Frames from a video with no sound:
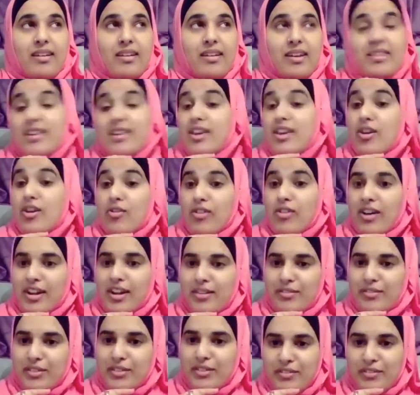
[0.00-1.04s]
think he cried
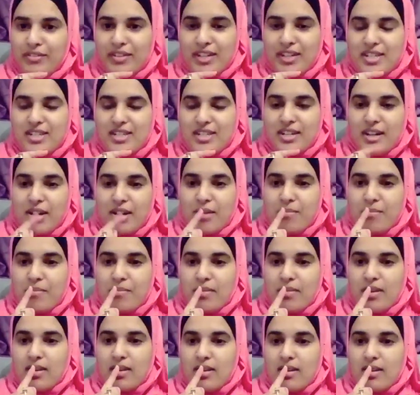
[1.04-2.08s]
for the first time
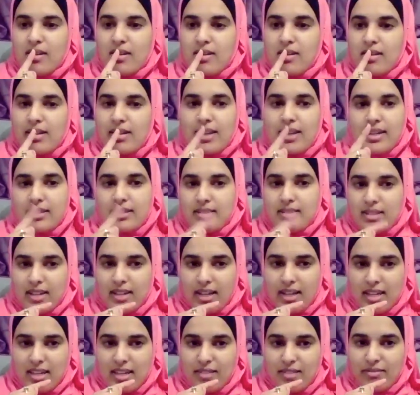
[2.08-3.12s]
later
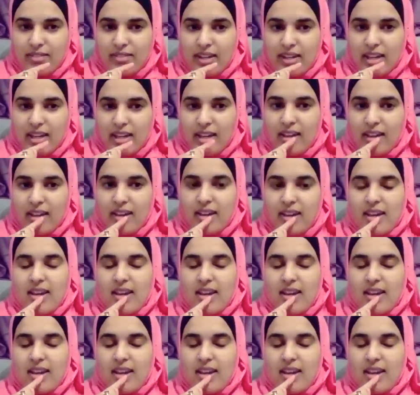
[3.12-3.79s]
that evening.